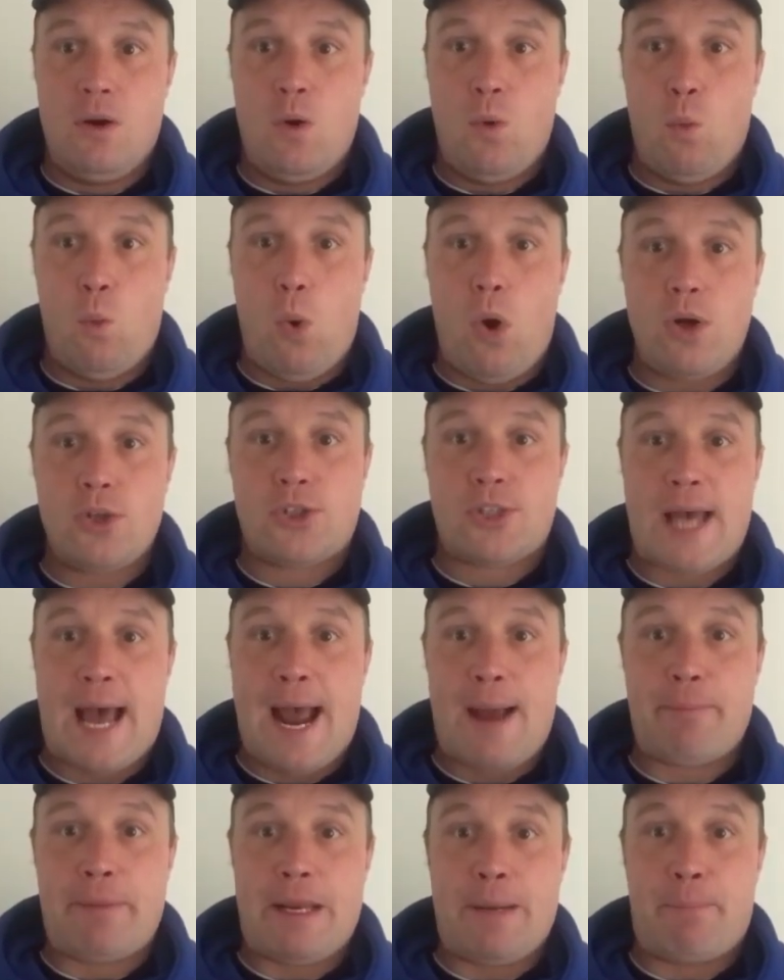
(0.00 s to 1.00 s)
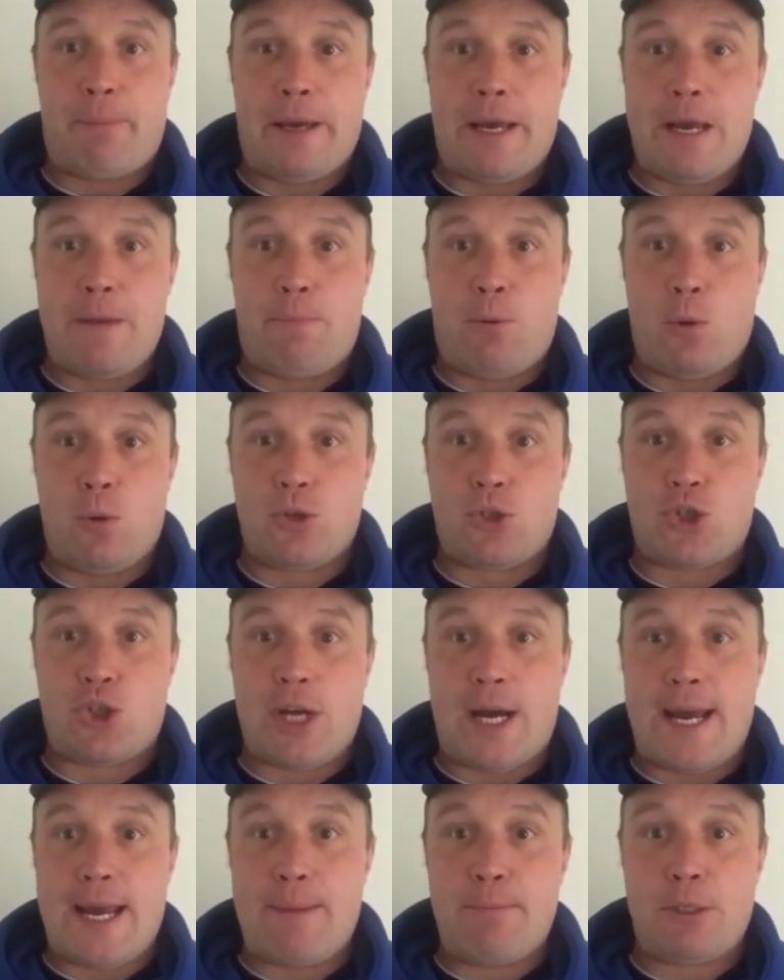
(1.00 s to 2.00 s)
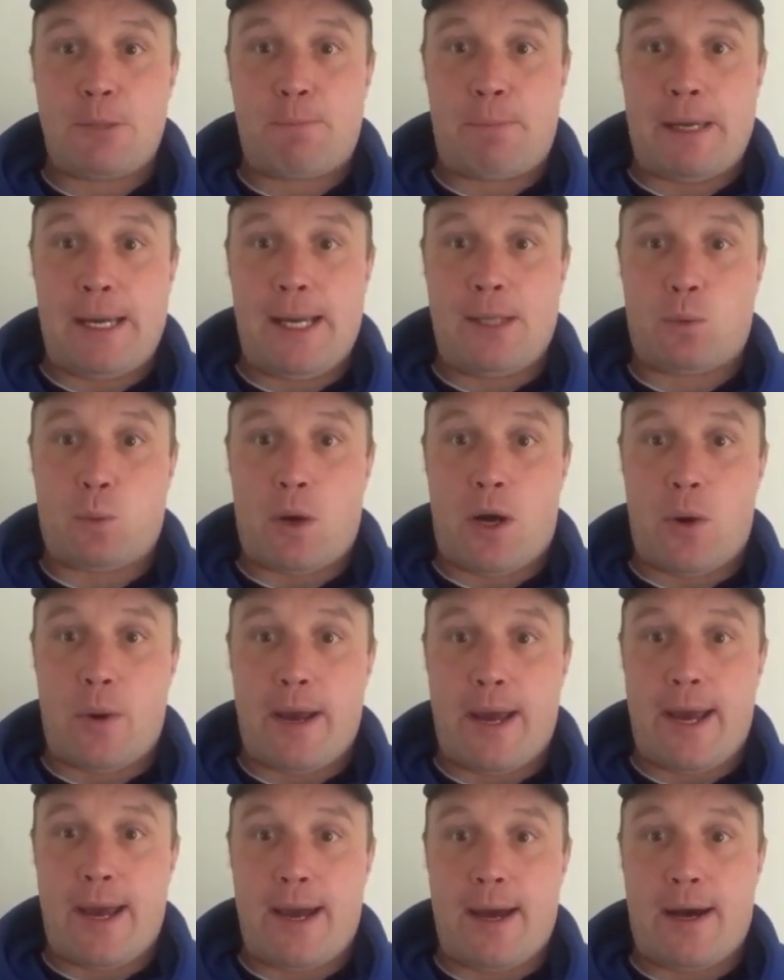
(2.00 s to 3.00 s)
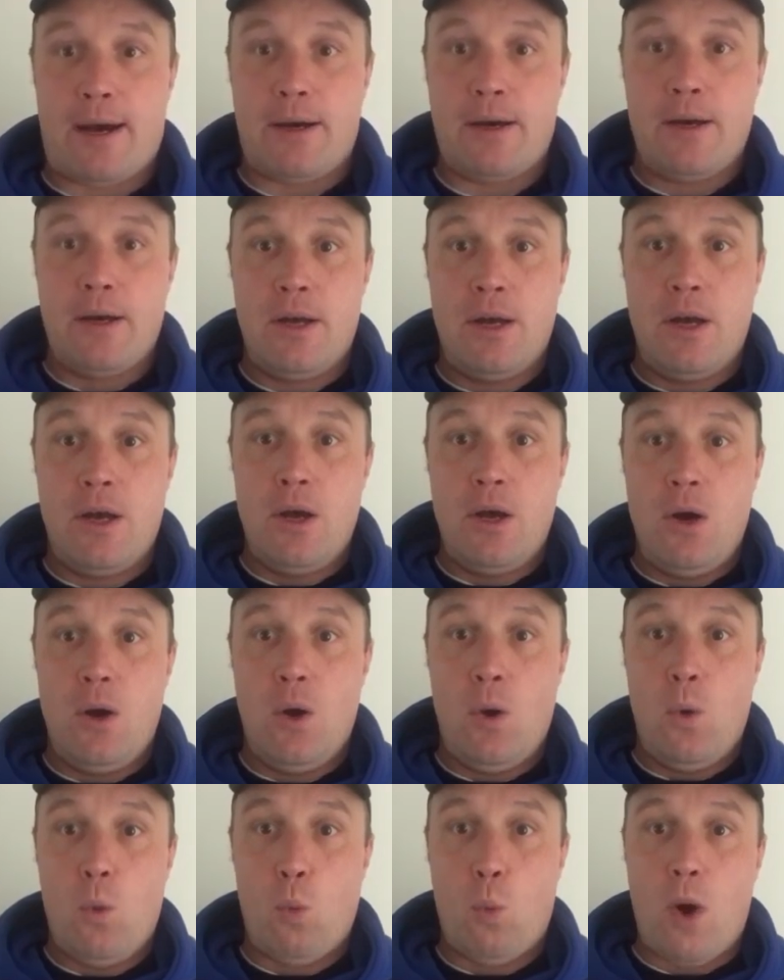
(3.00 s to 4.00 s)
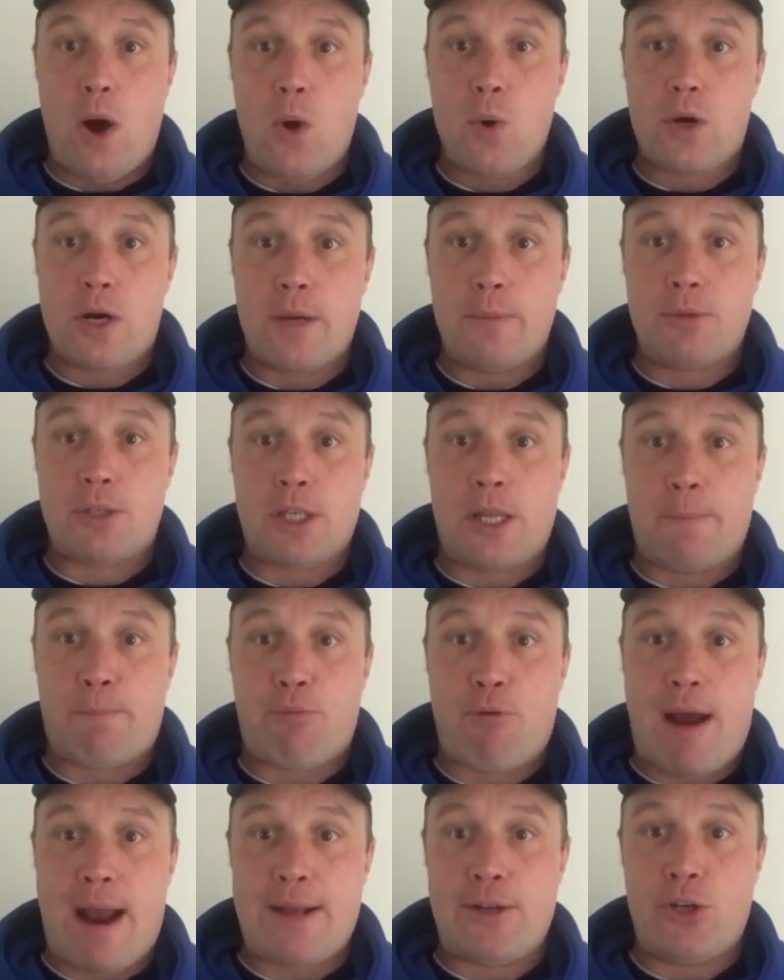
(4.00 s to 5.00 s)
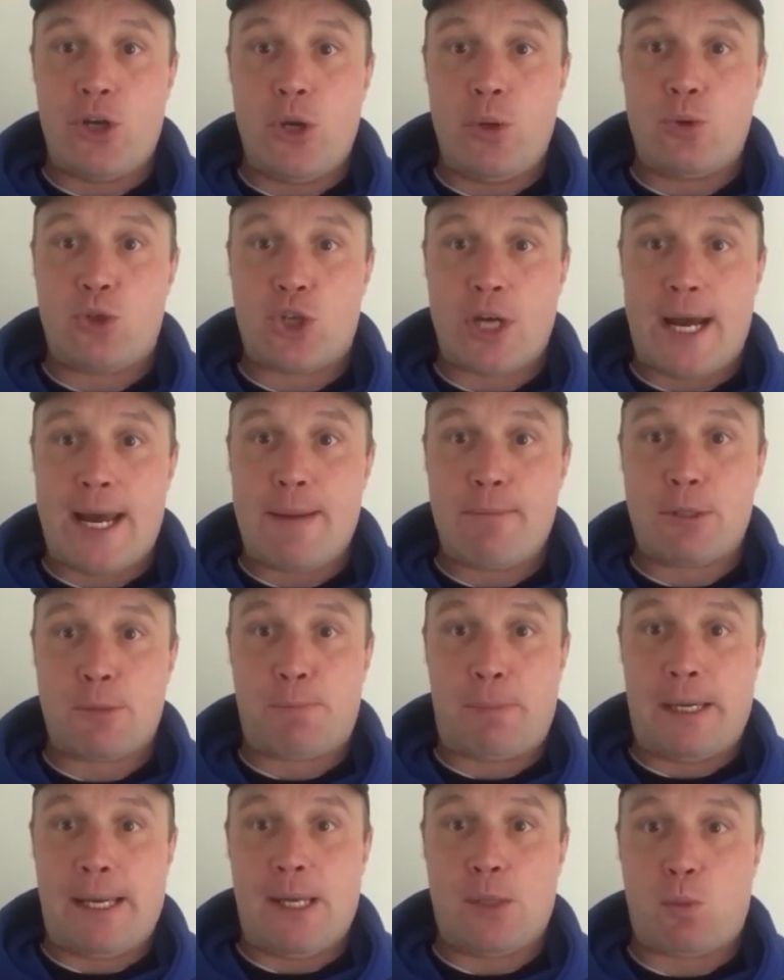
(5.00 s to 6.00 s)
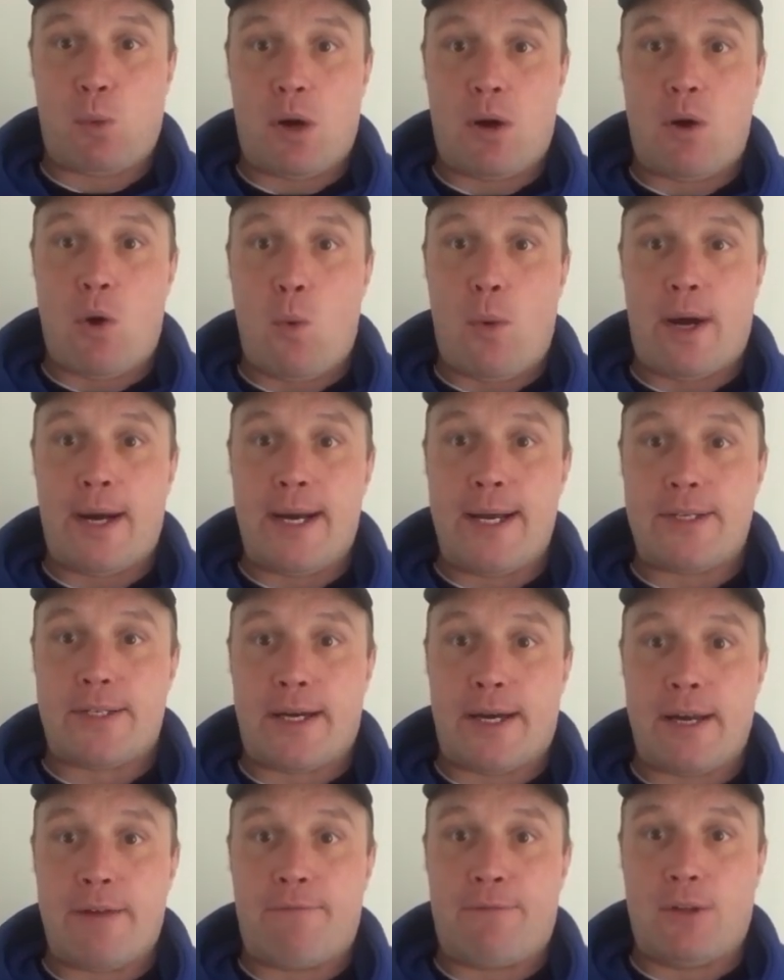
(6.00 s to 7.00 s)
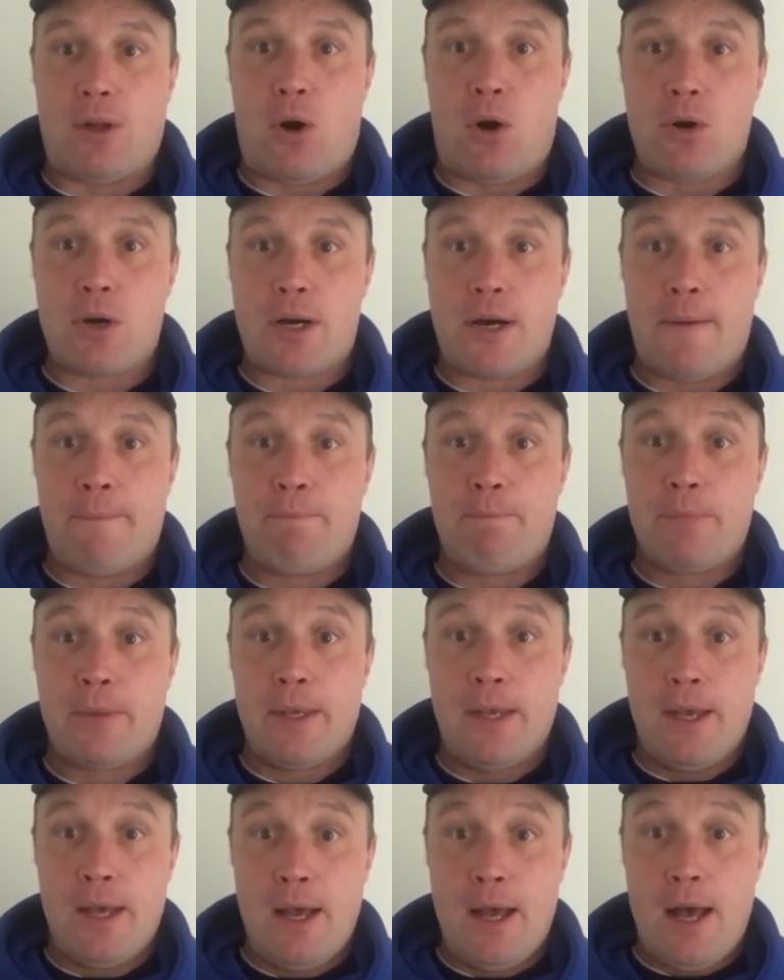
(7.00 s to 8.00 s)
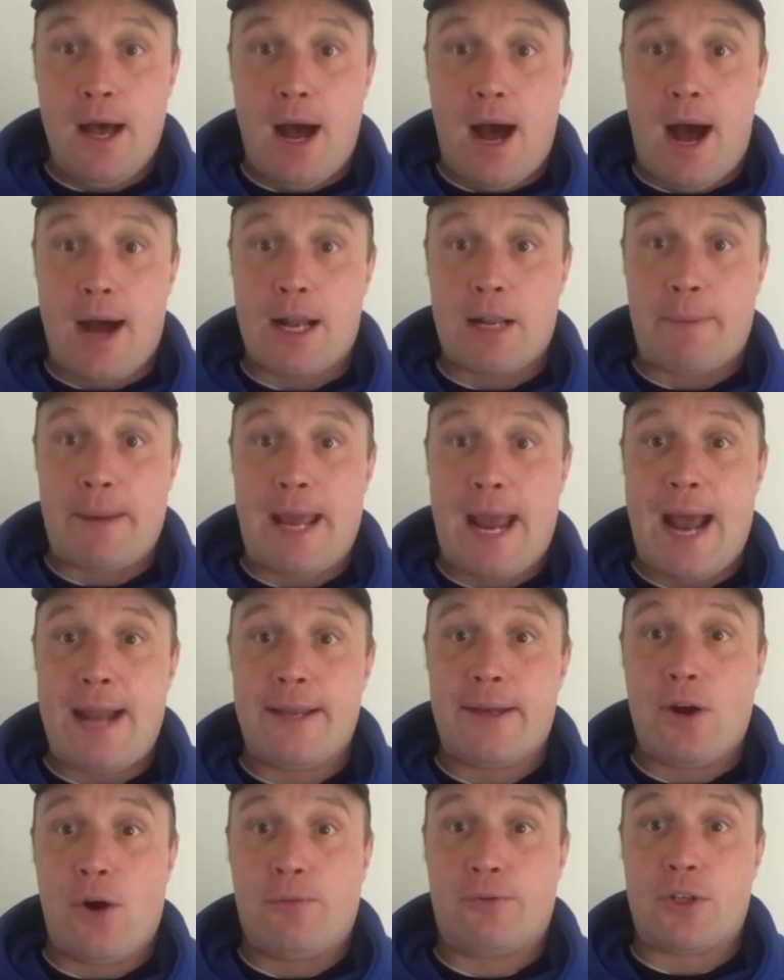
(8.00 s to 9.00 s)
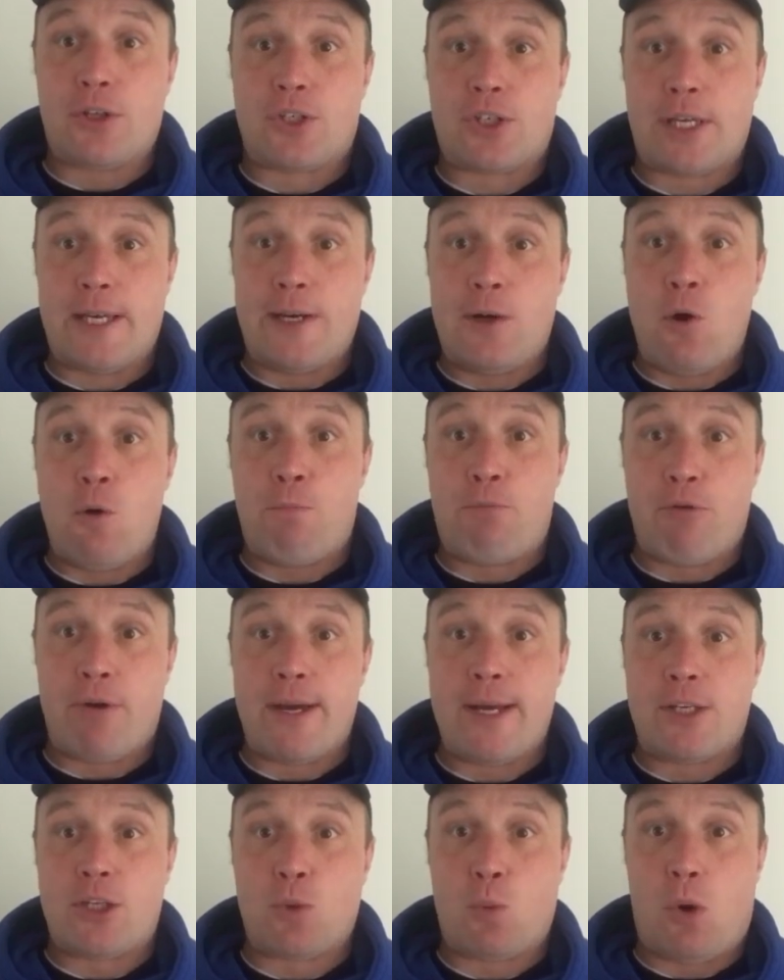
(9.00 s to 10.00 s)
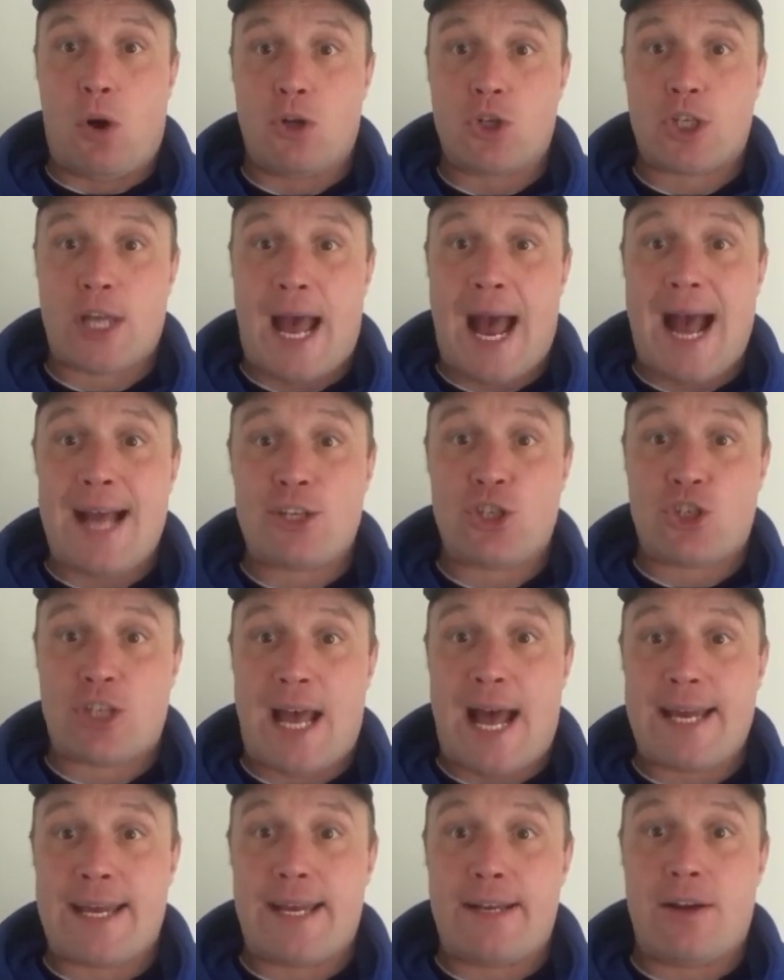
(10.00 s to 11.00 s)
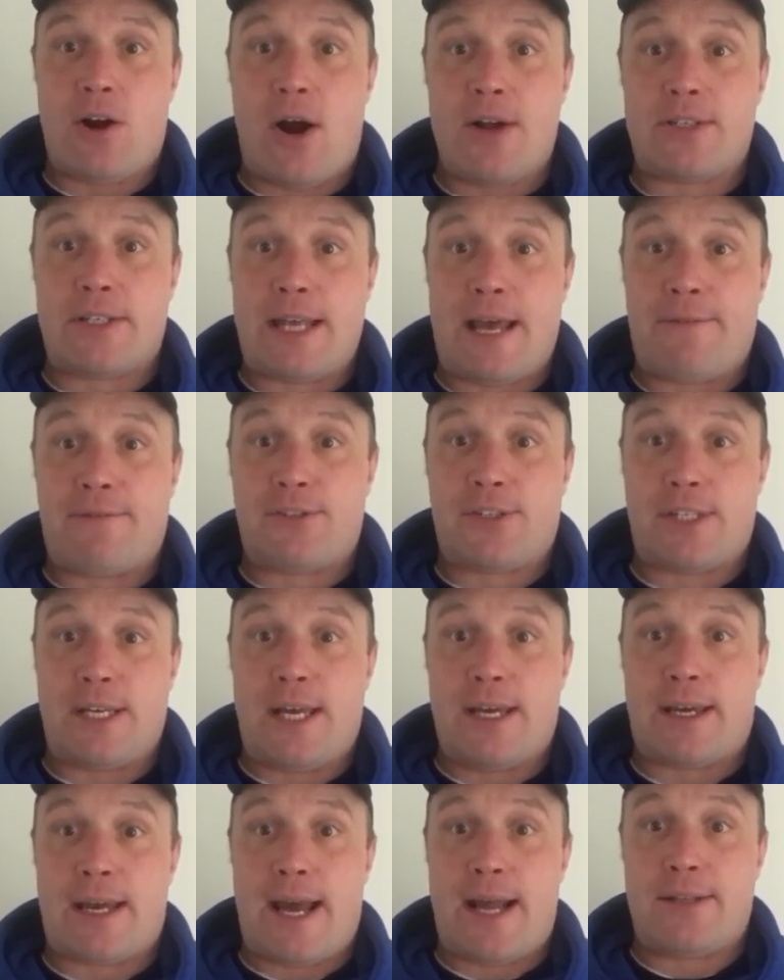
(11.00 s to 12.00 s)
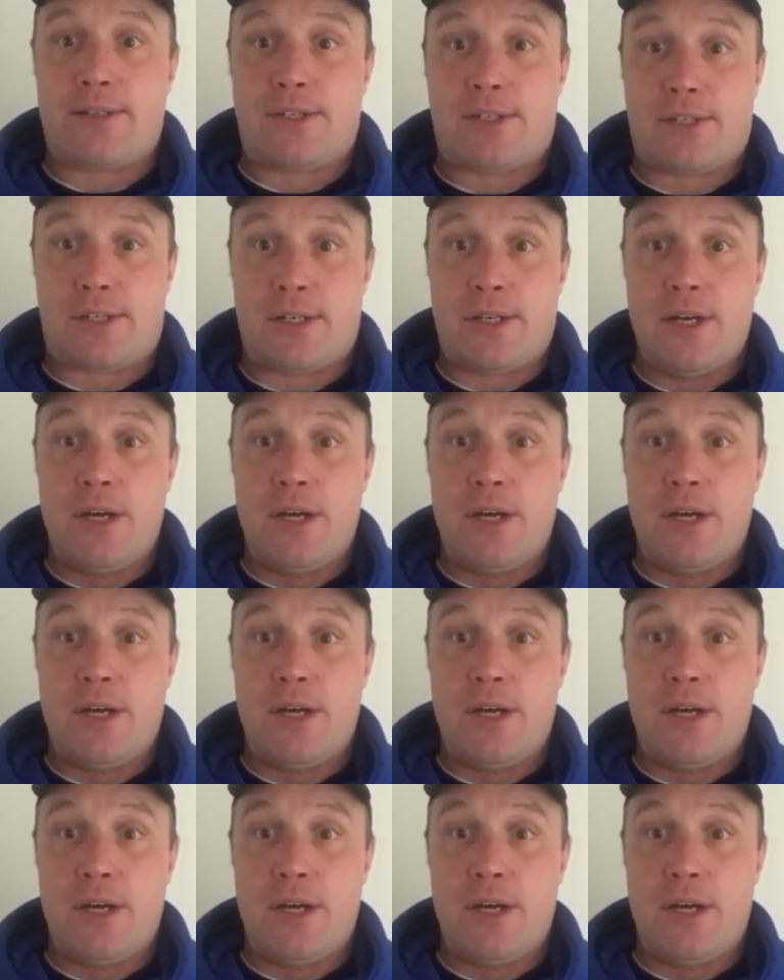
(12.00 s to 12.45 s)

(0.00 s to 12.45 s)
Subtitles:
What's happening, people? It's James Beardwell here. Welcome to the brand new James Beardwell Away Day vlog. I'm going to be heading off to Tilbury to watch hashtag United FC against